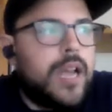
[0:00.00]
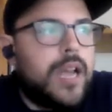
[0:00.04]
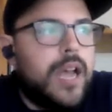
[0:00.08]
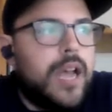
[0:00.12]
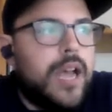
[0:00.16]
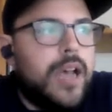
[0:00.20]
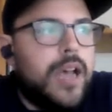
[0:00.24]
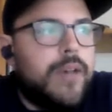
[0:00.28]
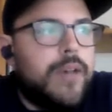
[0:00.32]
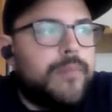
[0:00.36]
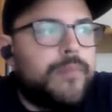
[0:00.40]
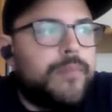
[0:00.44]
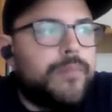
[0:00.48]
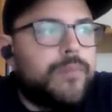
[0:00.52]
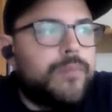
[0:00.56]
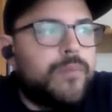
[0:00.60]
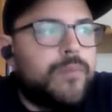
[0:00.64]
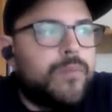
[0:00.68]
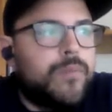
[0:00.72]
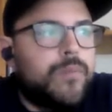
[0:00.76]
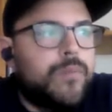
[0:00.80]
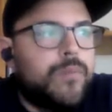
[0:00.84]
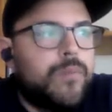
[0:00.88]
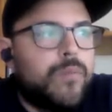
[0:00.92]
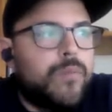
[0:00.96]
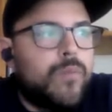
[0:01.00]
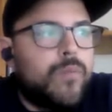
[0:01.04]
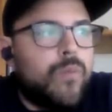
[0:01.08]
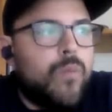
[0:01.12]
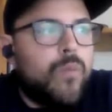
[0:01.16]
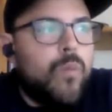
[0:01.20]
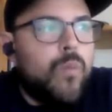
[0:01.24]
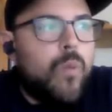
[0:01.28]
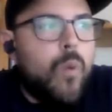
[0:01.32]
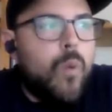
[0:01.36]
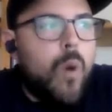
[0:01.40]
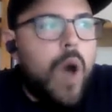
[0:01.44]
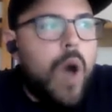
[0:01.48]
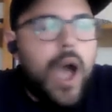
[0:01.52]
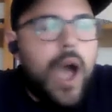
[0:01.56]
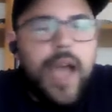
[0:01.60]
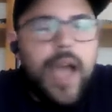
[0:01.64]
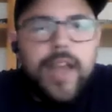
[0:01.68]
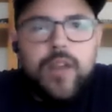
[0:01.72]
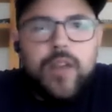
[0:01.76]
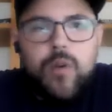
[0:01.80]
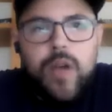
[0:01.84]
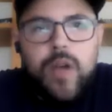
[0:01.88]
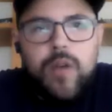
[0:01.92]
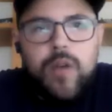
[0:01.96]

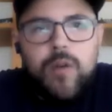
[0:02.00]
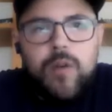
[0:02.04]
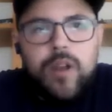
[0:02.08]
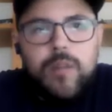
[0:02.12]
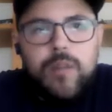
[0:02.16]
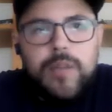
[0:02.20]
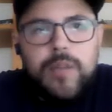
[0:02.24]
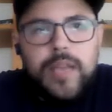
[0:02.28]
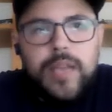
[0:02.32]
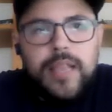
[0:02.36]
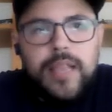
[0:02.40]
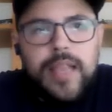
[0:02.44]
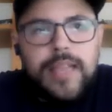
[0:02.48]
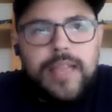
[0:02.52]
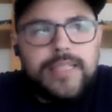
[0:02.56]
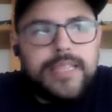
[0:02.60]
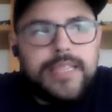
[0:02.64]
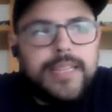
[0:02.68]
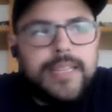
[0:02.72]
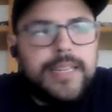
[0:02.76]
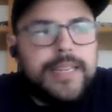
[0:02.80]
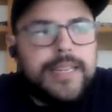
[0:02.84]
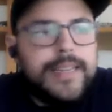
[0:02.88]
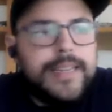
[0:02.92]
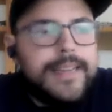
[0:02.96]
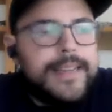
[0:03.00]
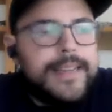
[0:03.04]
Why do I want to be elected?